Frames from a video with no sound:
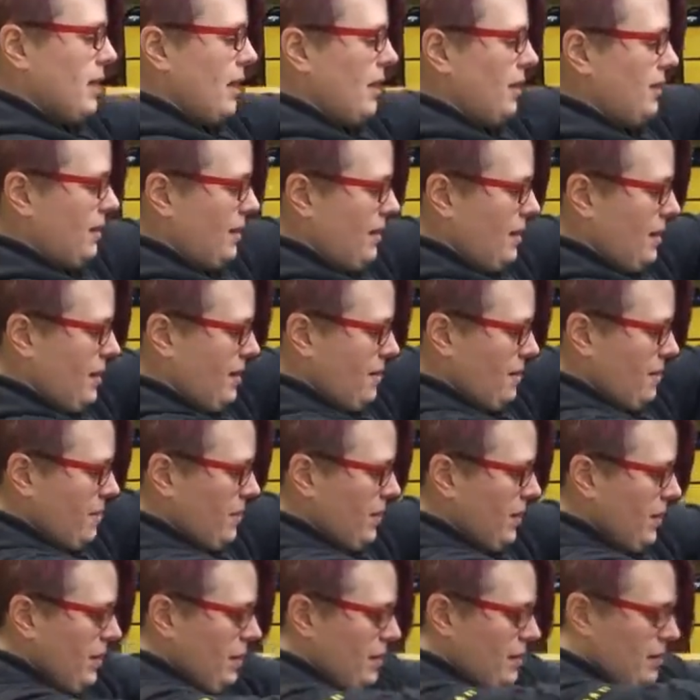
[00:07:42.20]
Exactly, yeah. Cool.
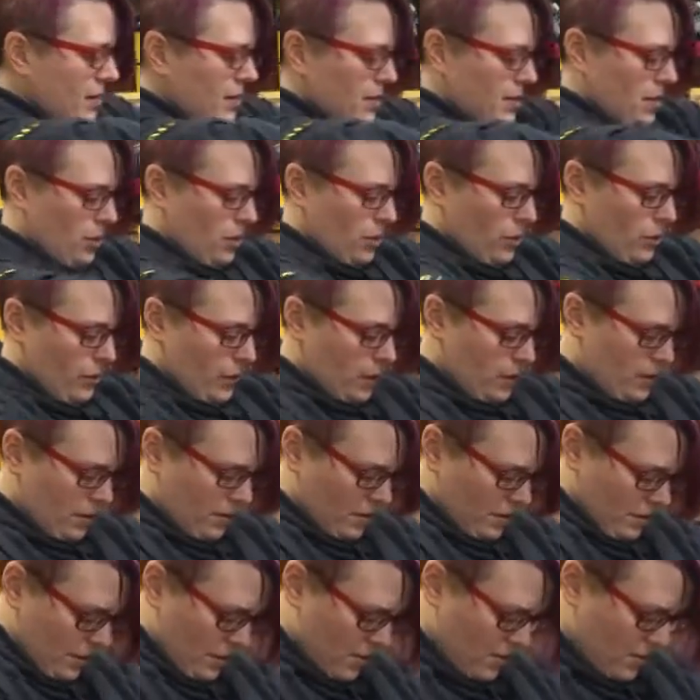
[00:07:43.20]
So
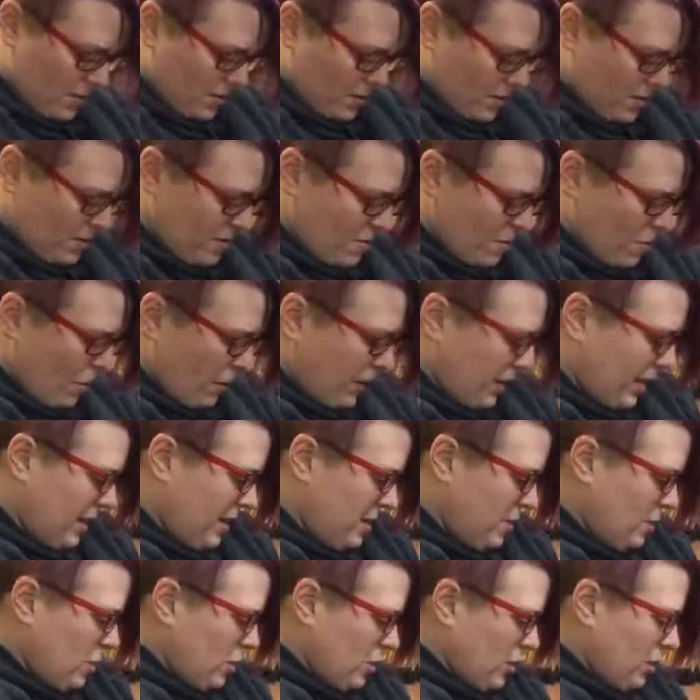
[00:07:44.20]
what
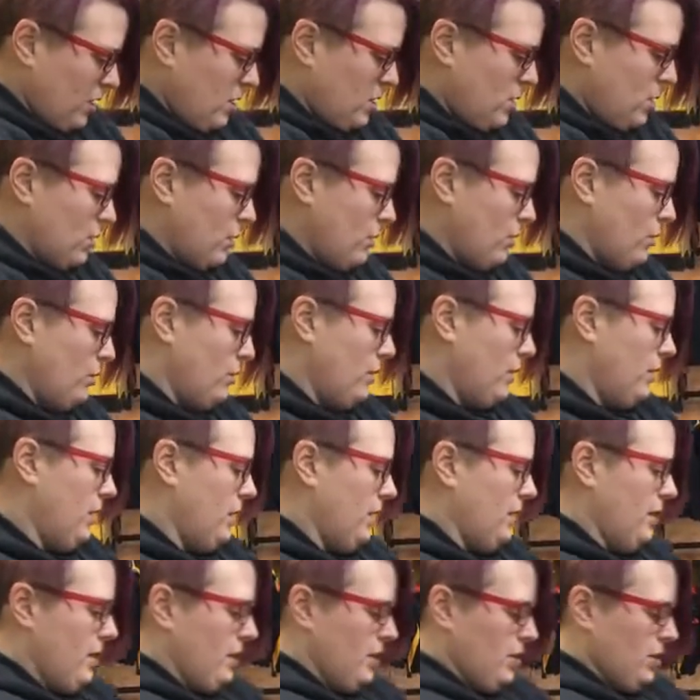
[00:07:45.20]
I usually do,
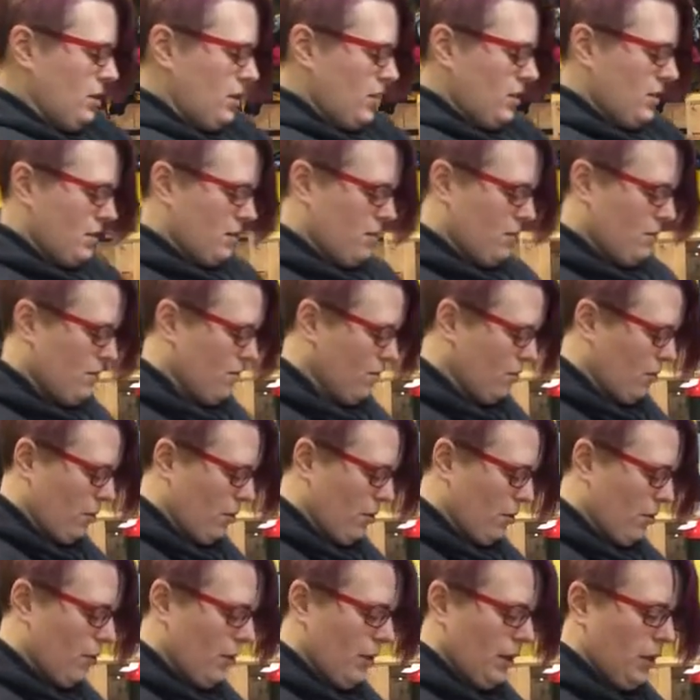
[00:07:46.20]
just
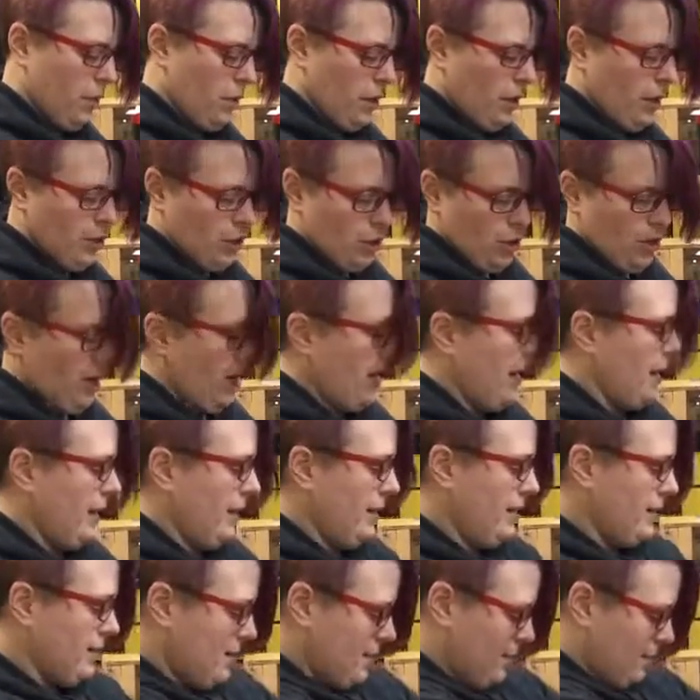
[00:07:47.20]
thoroughly wash your
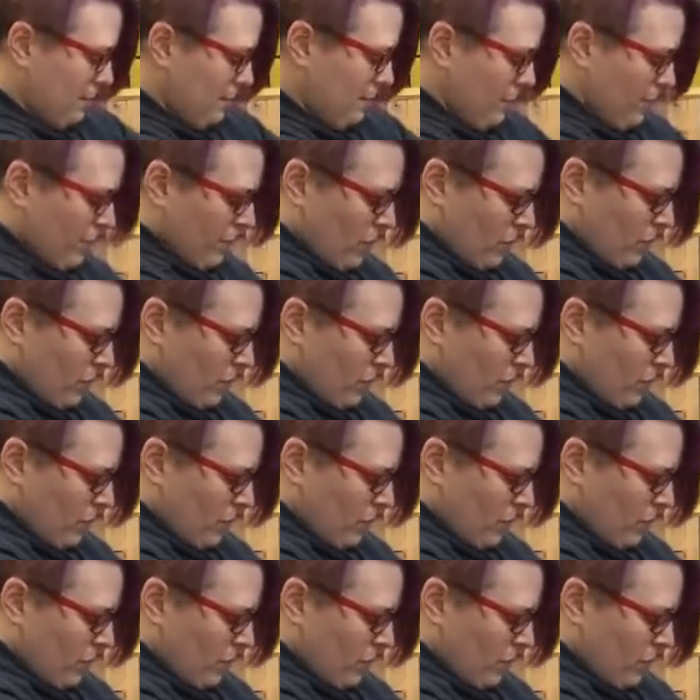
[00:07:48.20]
hands.